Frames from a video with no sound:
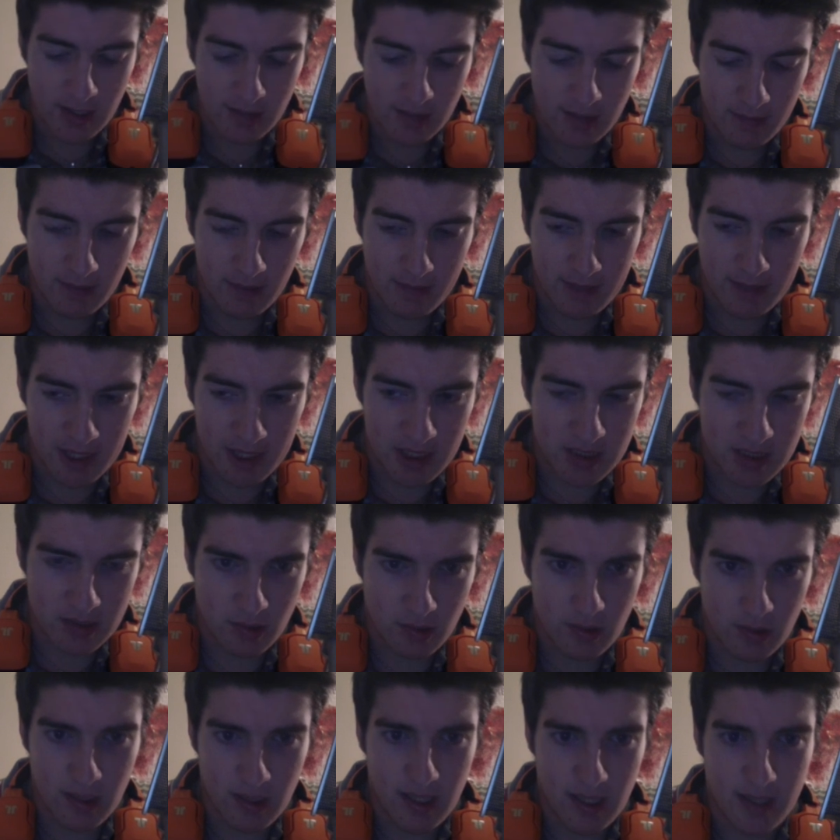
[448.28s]
but I mean the
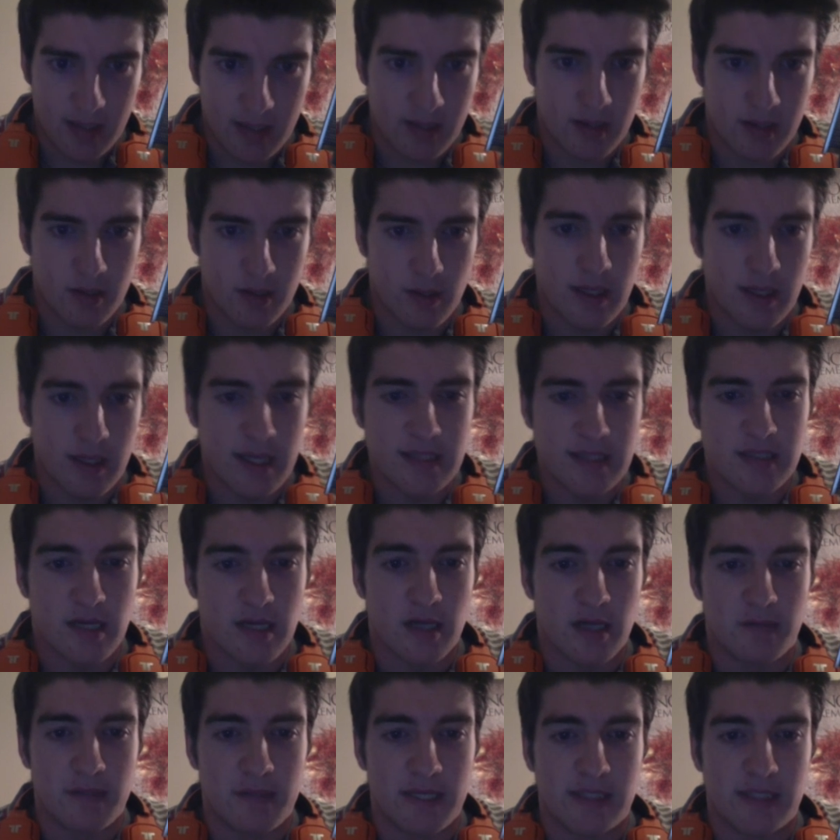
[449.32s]
storyline there is none.